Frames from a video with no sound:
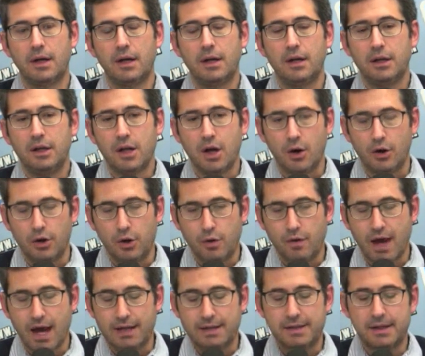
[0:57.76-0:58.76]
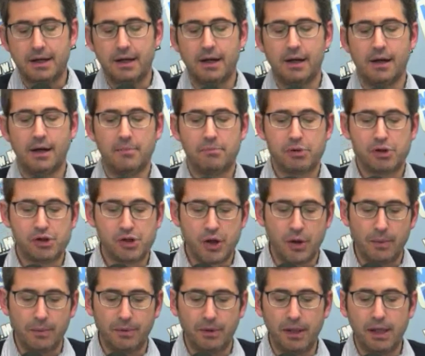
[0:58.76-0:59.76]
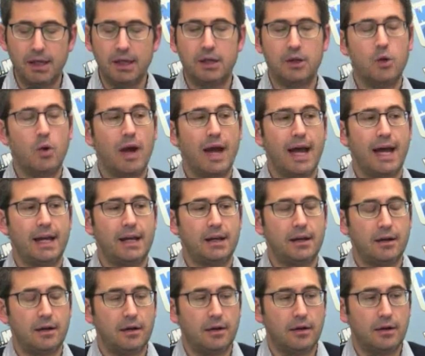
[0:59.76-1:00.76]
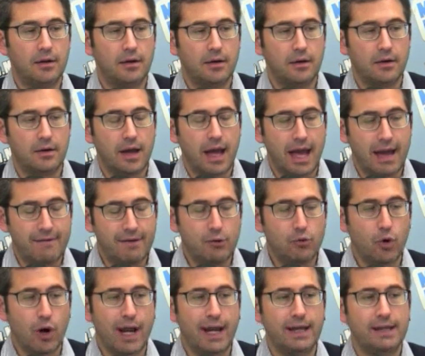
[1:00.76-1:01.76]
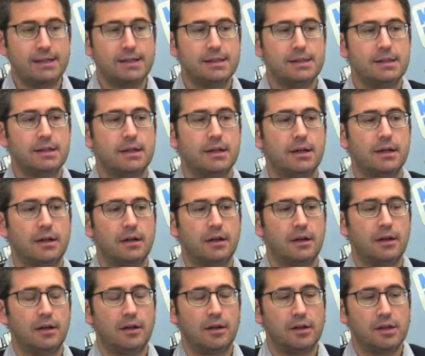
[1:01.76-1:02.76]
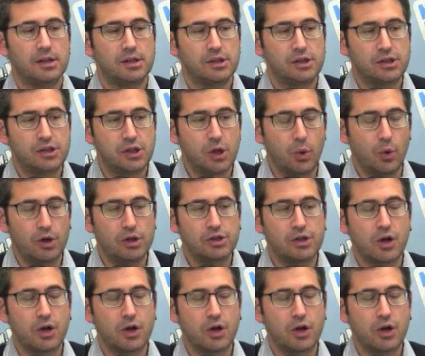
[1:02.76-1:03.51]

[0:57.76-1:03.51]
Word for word: you know, you got, uh, presumably, you had heavy rains, sewers